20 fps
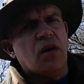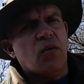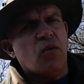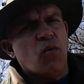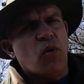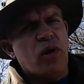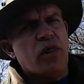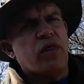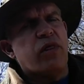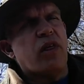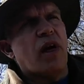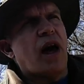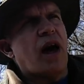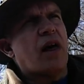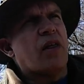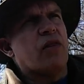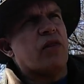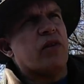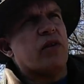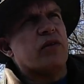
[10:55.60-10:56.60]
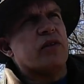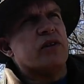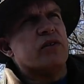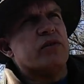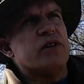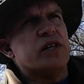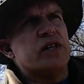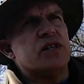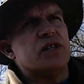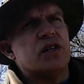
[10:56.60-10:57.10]
with that that
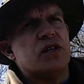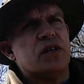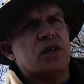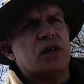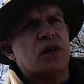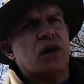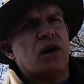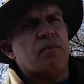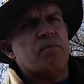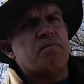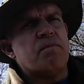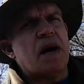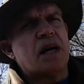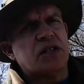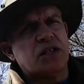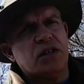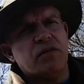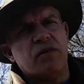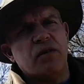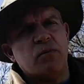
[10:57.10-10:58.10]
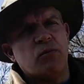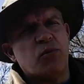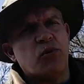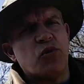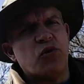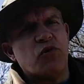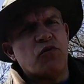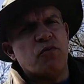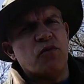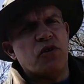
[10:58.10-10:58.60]
there is a massive
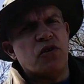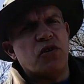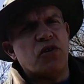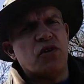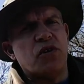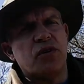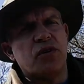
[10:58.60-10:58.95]
improvement.